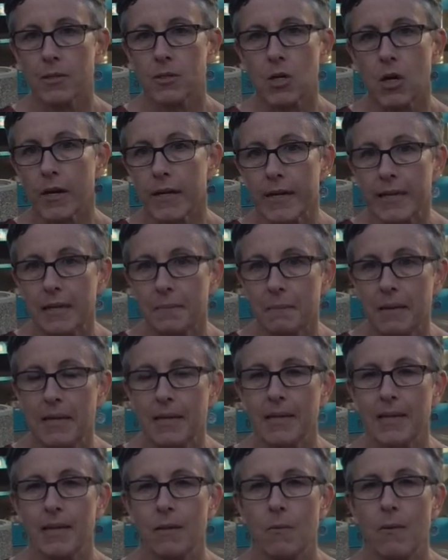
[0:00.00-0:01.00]
targeting
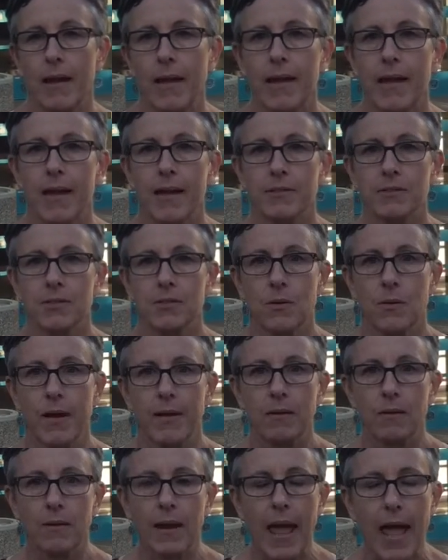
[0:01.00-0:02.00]
me in any way, and so
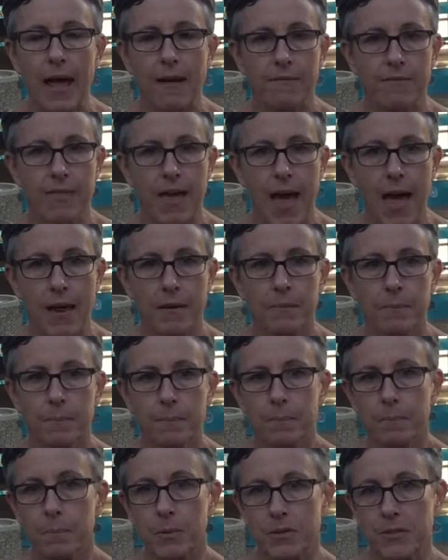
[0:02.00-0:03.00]
I don't have that
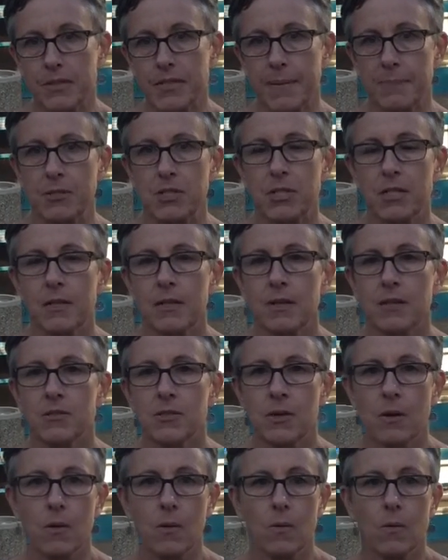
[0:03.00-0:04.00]
perception.
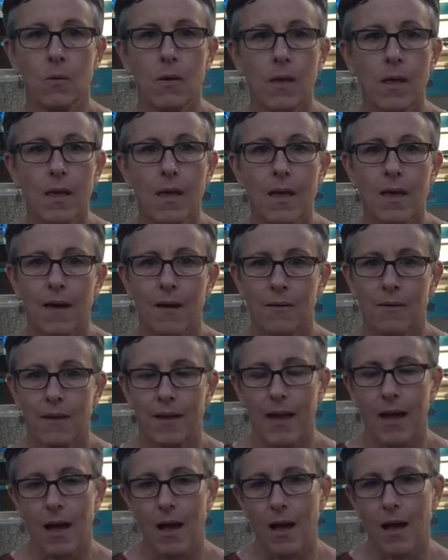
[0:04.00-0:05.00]
So
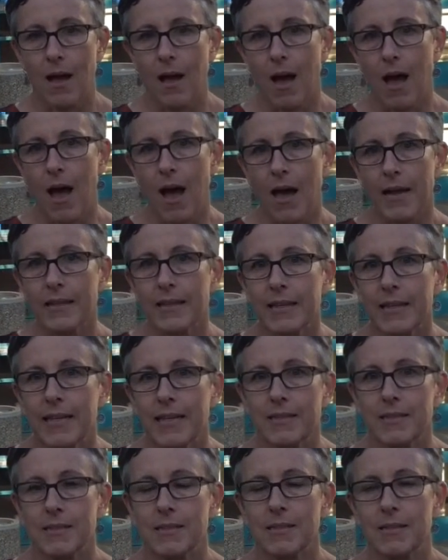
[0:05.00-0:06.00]

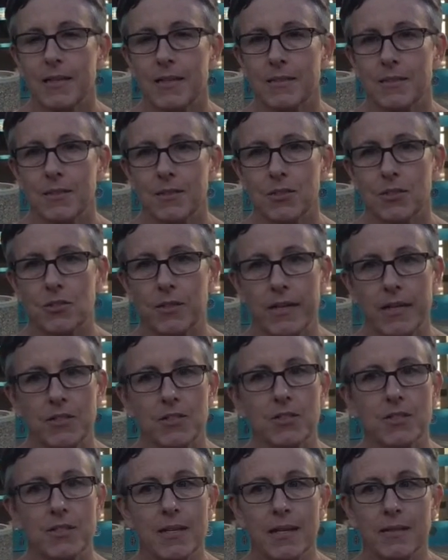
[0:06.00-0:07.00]
oddly, it's a
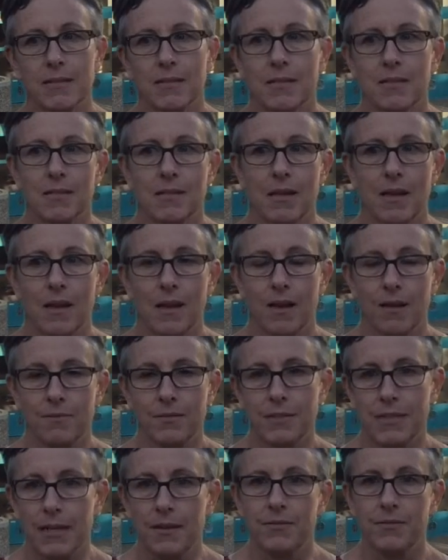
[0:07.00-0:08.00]
strange sense
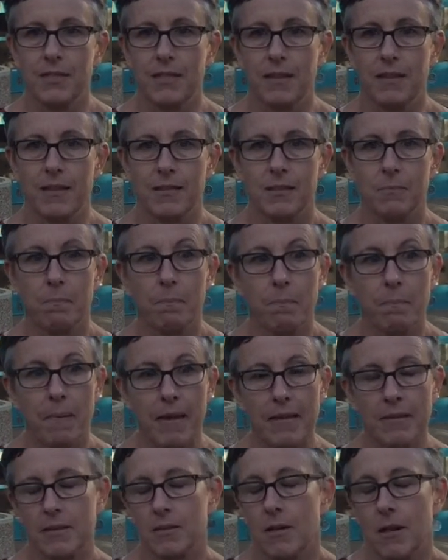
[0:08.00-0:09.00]
of safety that's
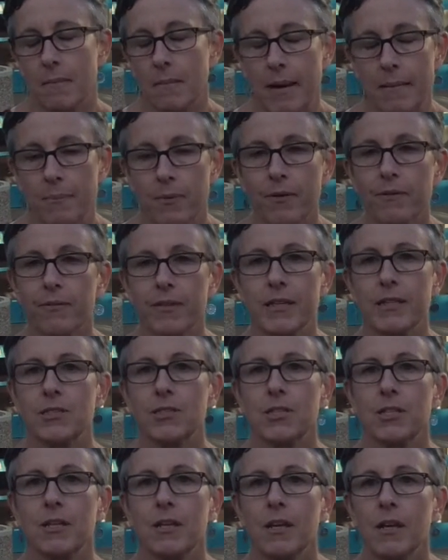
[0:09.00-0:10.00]
based on my
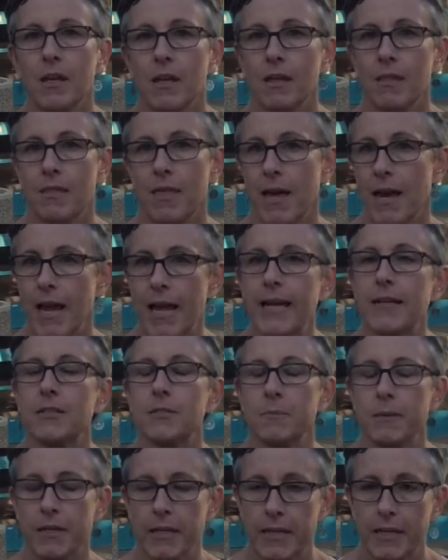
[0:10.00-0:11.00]
privilege that I
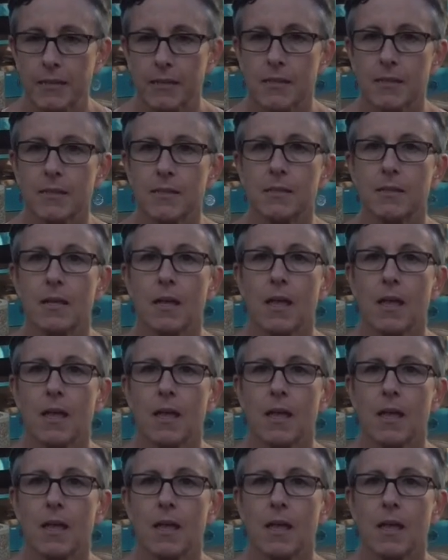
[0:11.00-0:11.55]
experience.